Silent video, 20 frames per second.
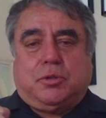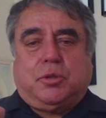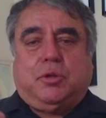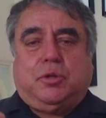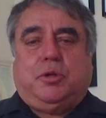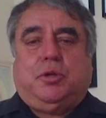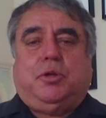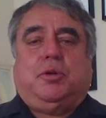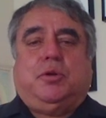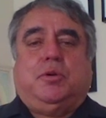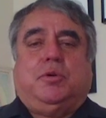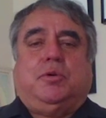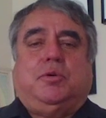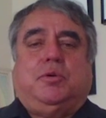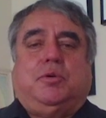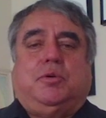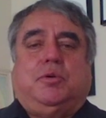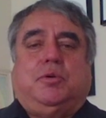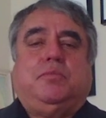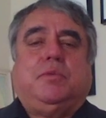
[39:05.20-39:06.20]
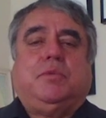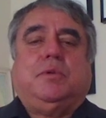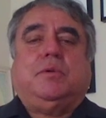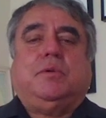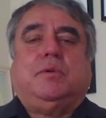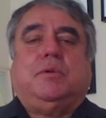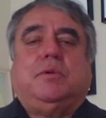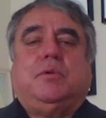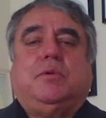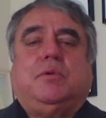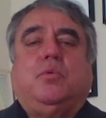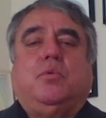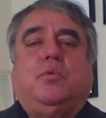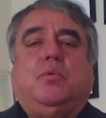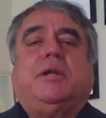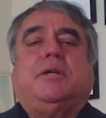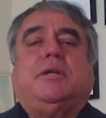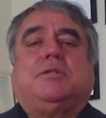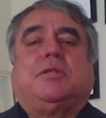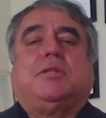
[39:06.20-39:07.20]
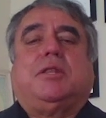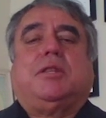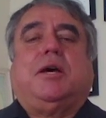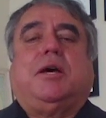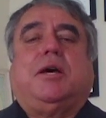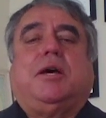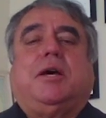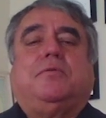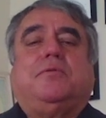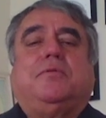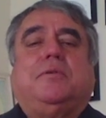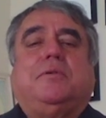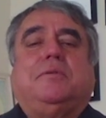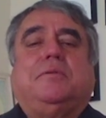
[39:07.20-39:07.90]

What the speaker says: to you, what is love?